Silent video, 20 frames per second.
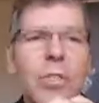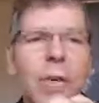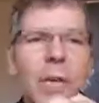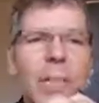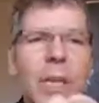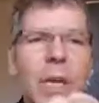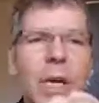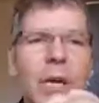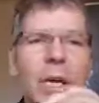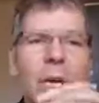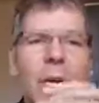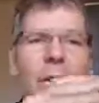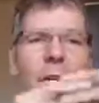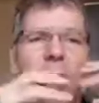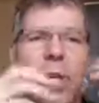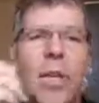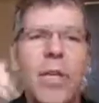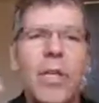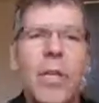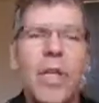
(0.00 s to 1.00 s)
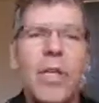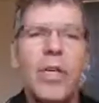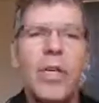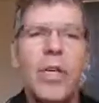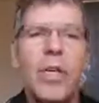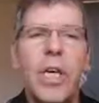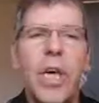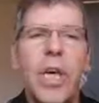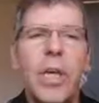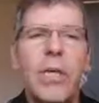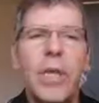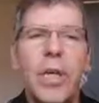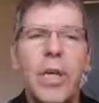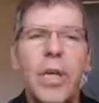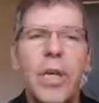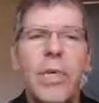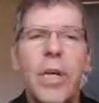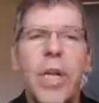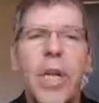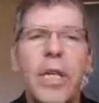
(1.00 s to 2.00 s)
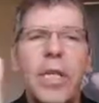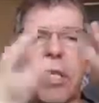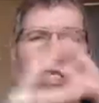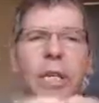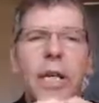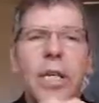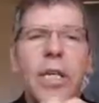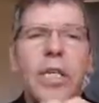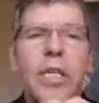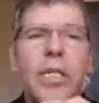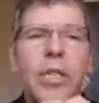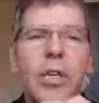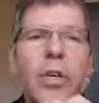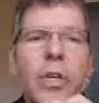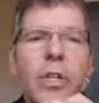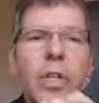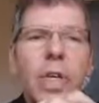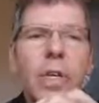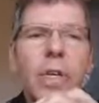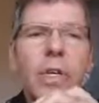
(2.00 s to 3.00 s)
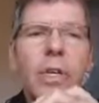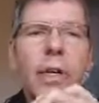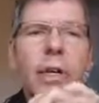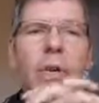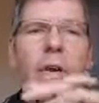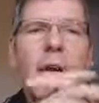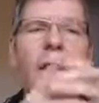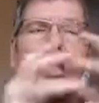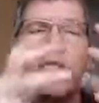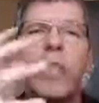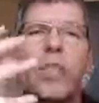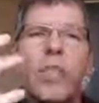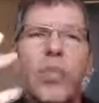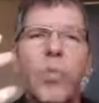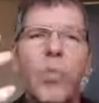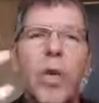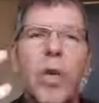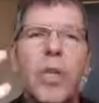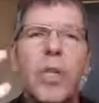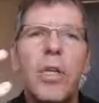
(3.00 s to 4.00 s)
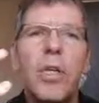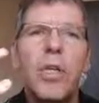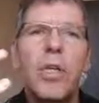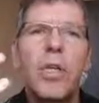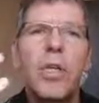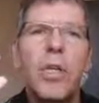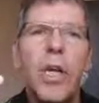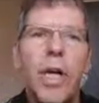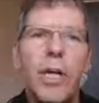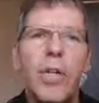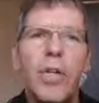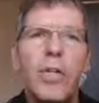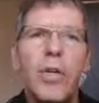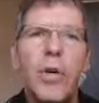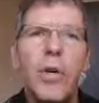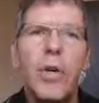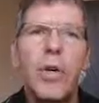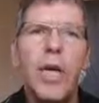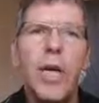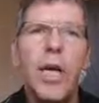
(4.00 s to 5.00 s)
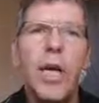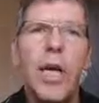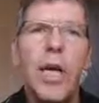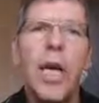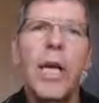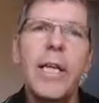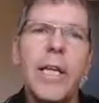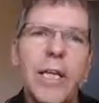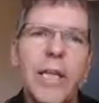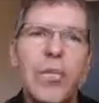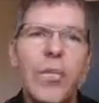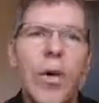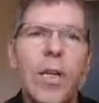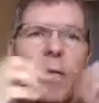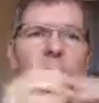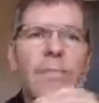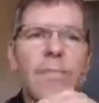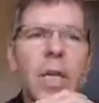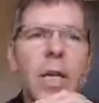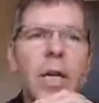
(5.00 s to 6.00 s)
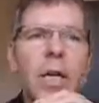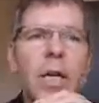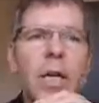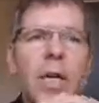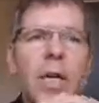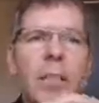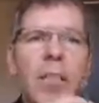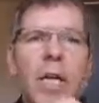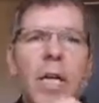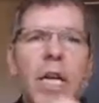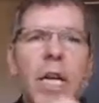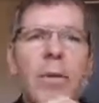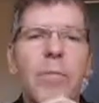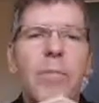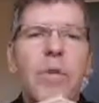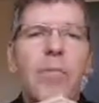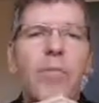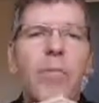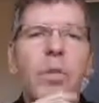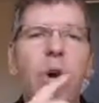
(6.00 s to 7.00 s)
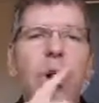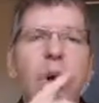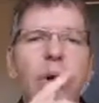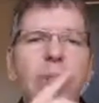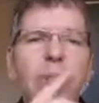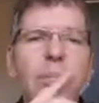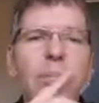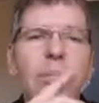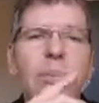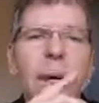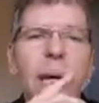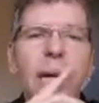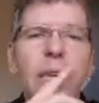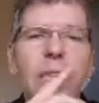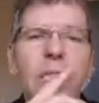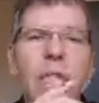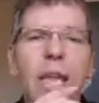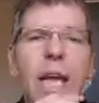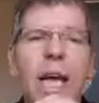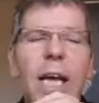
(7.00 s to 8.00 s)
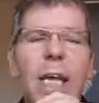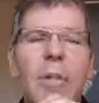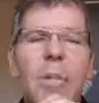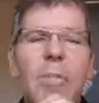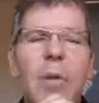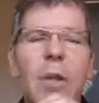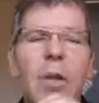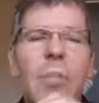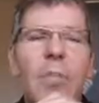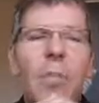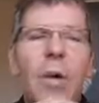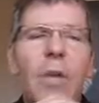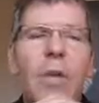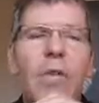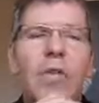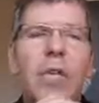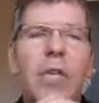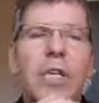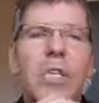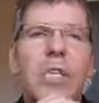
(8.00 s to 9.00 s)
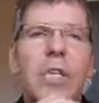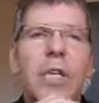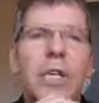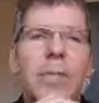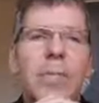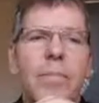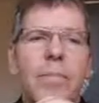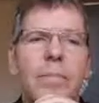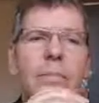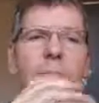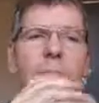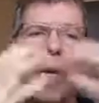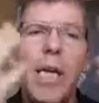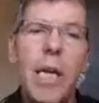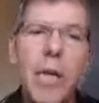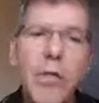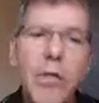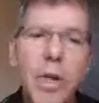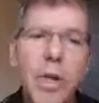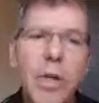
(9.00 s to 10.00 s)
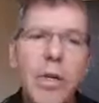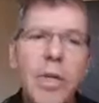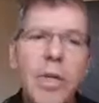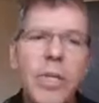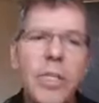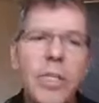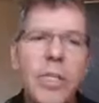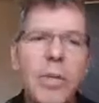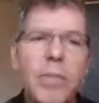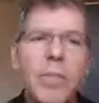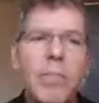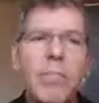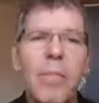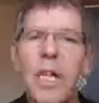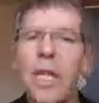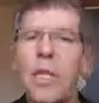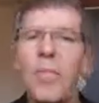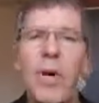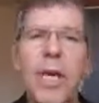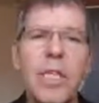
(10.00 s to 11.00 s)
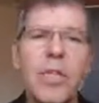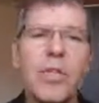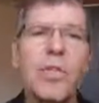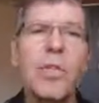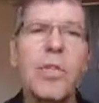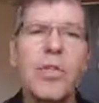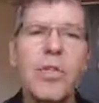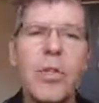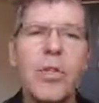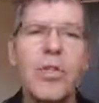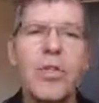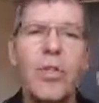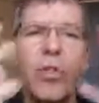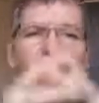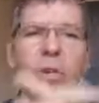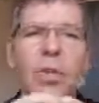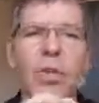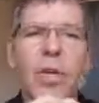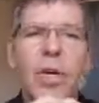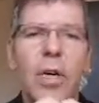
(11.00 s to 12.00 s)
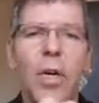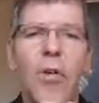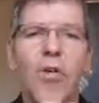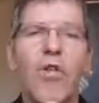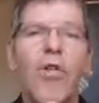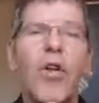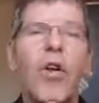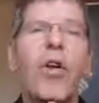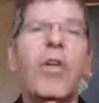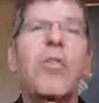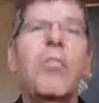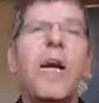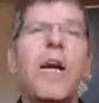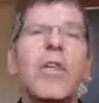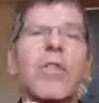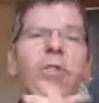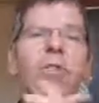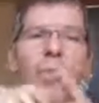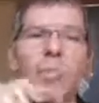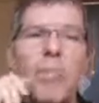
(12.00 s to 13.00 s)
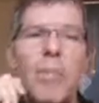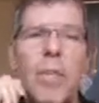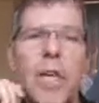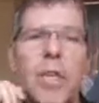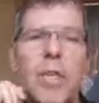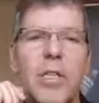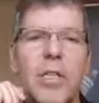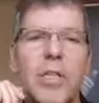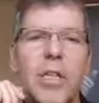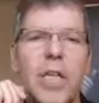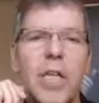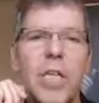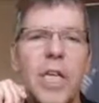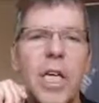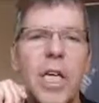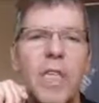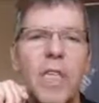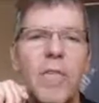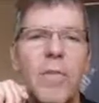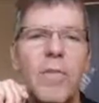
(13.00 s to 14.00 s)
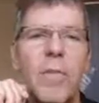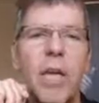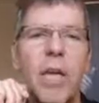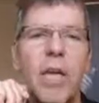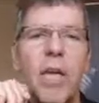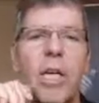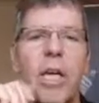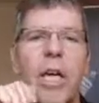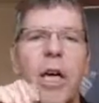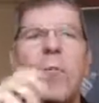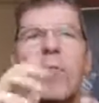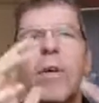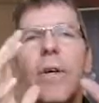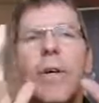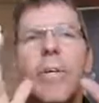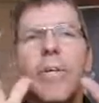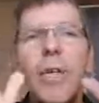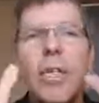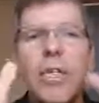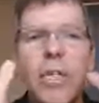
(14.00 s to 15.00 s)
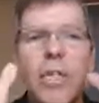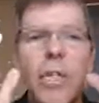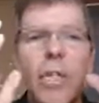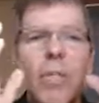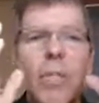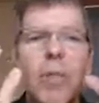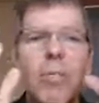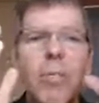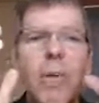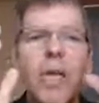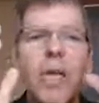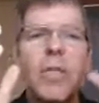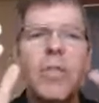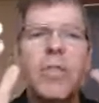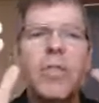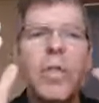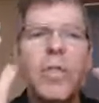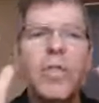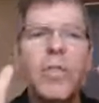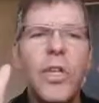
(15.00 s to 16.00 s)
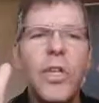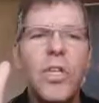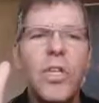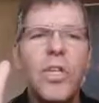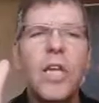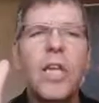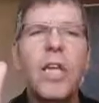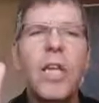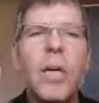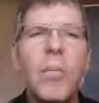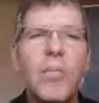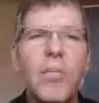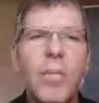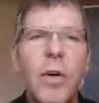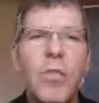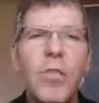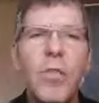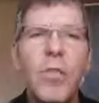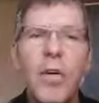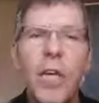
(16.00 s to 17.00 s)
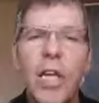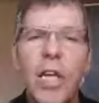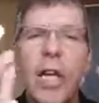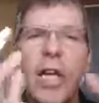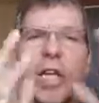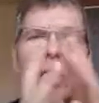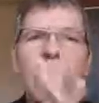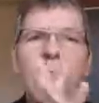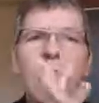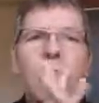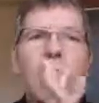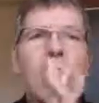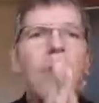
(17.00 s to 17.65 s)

But in the UK, when Edison had his in the USA. Now, Edison Swan United, or Eddy Swan, became the world's biggest light bulb manufacturer. Many failures, many ways in which not to do it, followed by tremendous success. Now, this is a tremendous strategic and impactful connection.